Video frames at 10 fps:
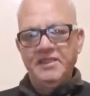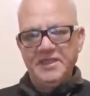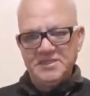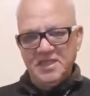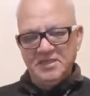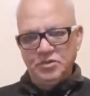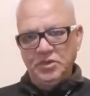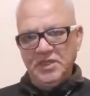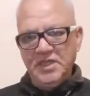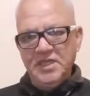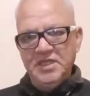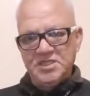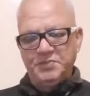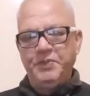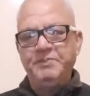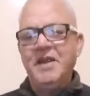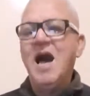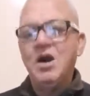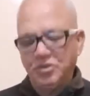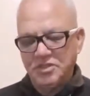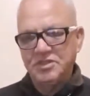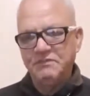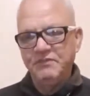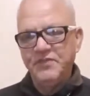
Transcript: that's going to lead His people out.